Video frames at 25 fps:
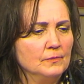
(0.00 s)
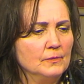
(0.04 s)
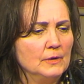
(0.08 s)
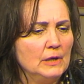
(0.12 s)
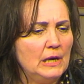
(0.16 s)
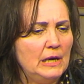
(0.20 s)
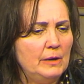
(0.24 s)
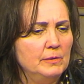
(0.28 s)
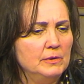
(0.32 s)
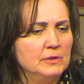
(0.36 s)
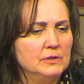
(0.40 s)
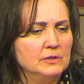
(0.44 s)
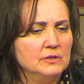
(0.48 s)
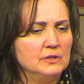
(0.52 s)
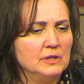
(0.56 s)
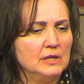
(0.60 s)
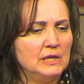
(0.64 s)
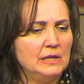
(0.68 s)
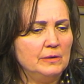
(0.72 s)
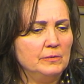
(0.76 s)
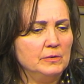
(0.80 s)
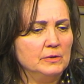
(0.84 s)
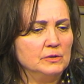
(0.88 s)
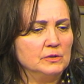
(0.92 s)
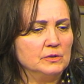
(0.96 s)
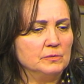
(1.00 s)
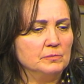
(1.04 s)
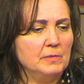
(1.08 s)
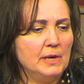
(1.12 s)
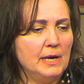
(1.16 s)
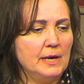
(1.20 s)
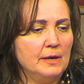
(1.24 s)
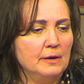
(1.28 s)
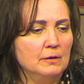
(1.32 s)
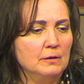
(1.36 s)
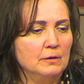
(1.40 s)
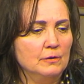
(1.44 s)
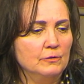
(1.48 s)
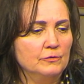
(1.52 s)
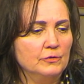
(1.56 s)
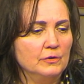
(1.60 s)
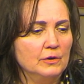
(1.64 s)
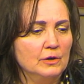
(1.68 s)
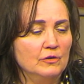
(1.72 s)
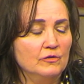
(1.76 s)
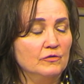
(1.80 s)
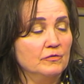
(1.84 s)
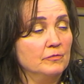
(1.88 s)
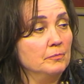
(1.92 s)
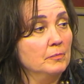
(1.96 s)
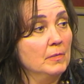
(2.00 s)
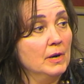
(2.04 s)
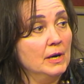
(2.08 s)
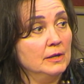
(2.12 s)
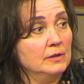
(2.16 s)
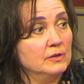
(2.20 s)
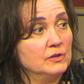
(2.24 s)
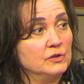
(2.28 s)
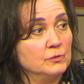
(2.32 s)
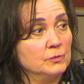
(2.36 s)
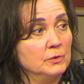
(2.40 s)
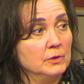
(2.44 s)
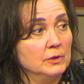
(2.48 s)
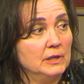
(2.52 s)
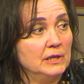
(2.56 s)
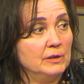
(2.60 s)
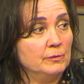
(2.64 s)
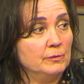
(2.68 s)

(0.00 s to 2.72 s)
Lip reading: I would say it was a matter of months really